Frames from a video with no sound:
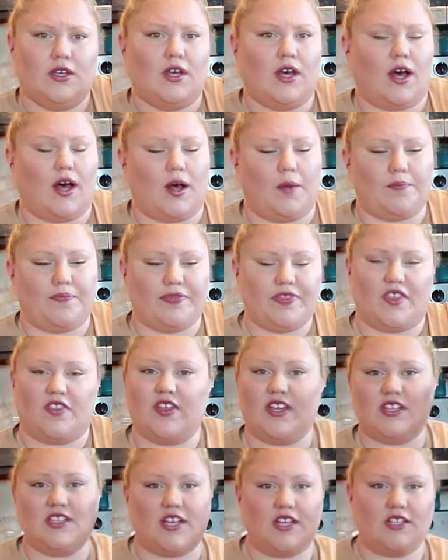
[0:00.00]
The
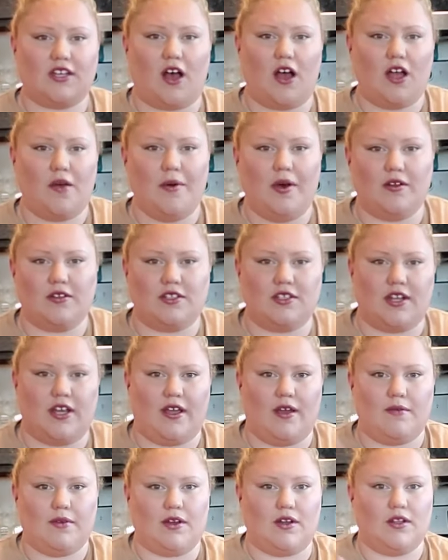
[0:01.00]
things I talk about
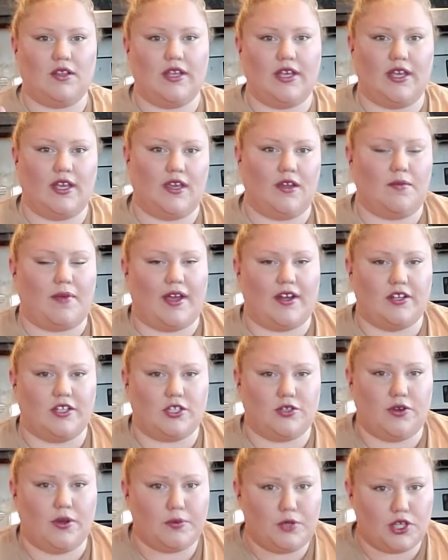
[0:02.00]
today I'm going to link in my
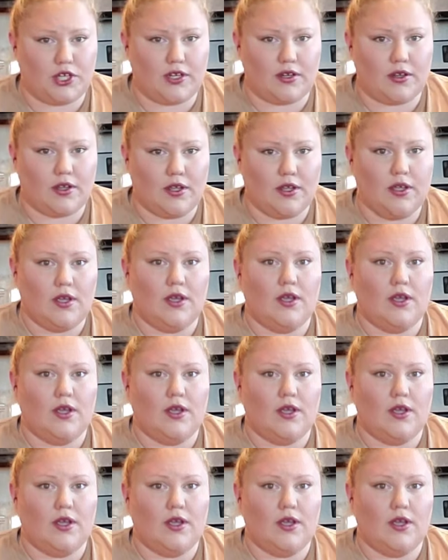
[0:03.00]
description.